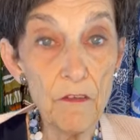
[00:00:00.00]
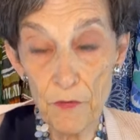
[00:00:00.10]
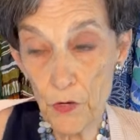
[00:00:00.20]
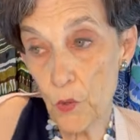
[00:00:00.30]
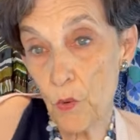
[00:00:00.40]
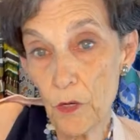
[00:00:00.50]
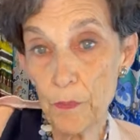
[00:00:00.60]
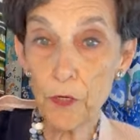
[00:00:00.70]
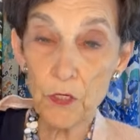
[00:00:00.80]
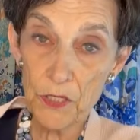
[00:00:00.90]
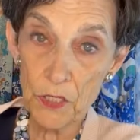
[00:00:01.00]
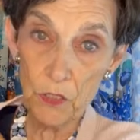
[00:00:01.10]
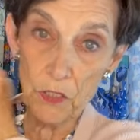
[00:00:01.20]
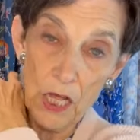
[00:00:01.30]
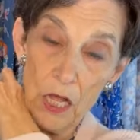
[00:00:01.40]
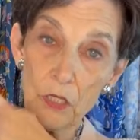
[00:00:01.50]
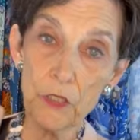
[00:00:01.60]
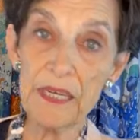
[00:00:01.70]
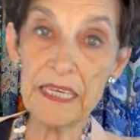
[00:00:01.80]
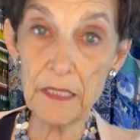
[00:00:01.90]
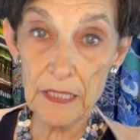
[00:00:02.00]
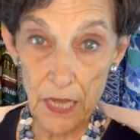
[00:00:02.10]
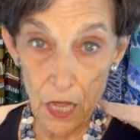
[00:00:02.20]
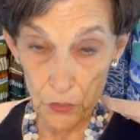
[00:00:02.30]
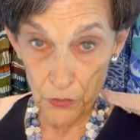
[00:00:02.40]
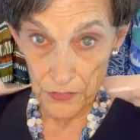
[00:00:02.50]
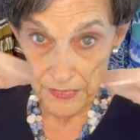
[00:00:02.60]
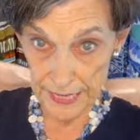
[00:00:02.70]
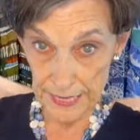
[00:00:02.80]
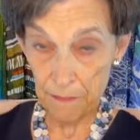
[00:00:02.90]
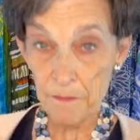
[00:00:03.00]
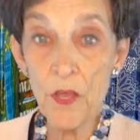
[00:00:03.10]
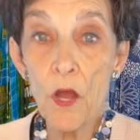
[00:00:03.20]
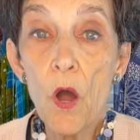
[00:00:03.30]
for your personal color scheme,